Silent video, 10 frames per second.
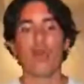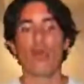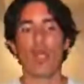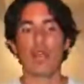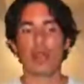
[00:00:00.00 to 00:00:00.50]

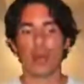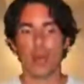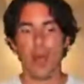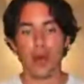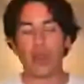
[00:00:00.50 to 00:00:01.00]
We have to
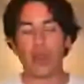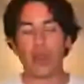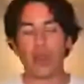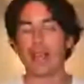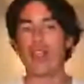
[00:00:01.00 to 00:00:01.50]
remember
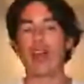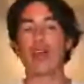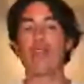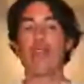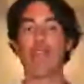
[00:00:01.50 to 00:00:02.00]
that
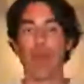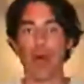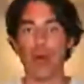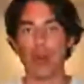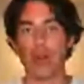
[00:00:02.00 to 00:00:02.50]
there are
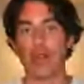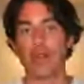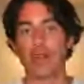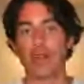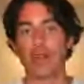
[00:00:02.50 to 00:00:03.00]
four
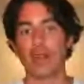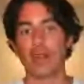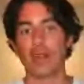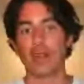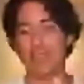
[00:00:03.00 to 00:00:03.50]

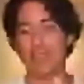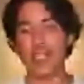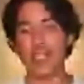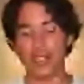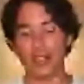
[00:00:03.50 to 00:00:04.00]
uh,
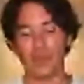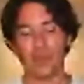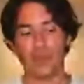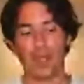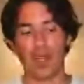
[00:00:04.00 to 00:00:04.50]
stages
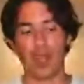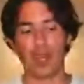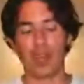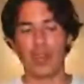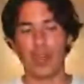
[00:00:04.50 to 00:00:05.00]

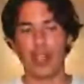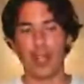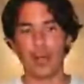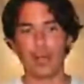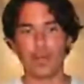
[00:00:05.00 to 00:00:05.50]
of
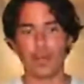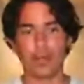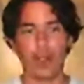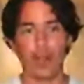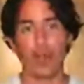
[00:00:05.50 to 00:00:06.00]

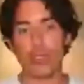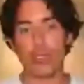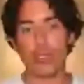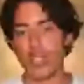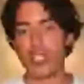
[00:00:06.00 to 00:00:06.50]
um, four
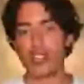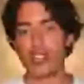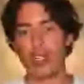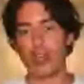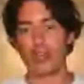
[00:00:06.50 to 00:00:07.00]
stages
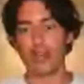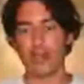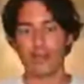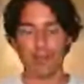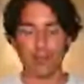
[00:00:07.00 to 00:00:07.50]
of
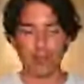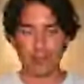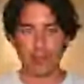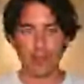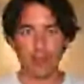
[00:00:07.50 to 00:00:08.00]

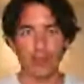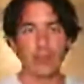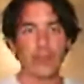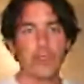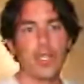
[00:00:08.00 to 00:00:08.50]

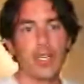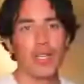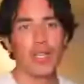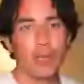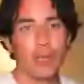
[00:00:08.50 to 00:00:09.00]

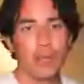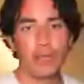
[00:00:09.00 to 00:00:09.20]
the